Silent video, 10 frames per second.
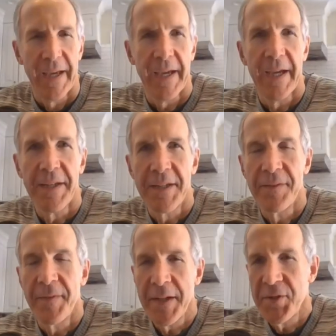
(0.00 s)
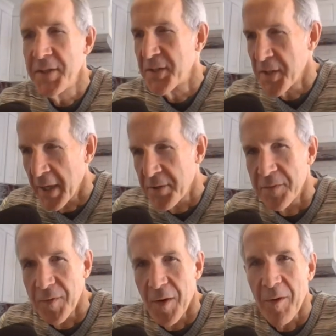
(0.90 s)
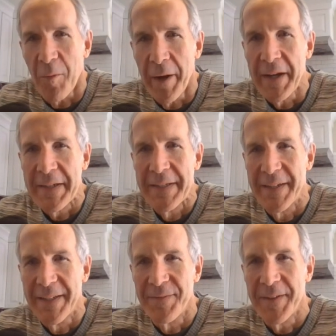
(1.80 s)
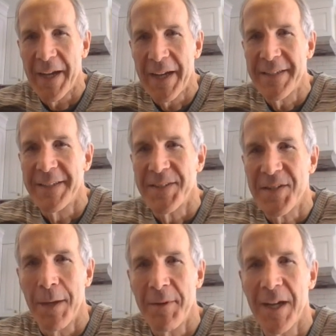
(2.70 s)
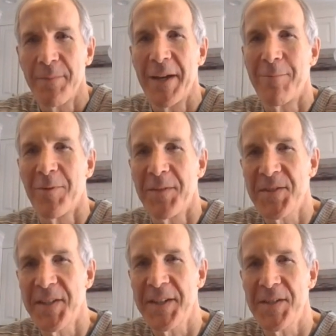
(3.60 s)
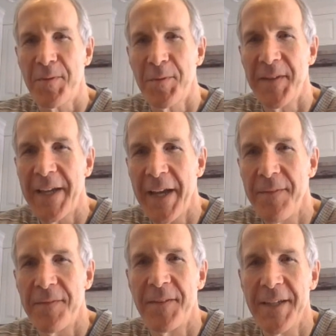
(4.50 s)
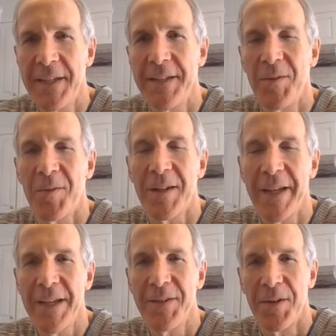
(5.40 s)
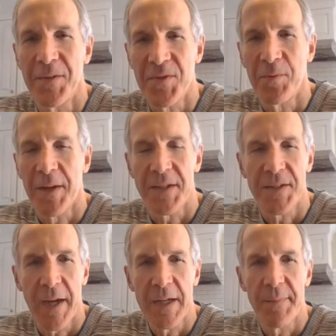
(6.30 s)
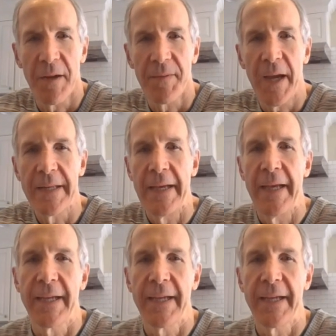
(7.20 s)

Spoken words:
And convention is not too far away. In fact, it's coming up April 6th through the 8th in Orlando. So we're excited about that.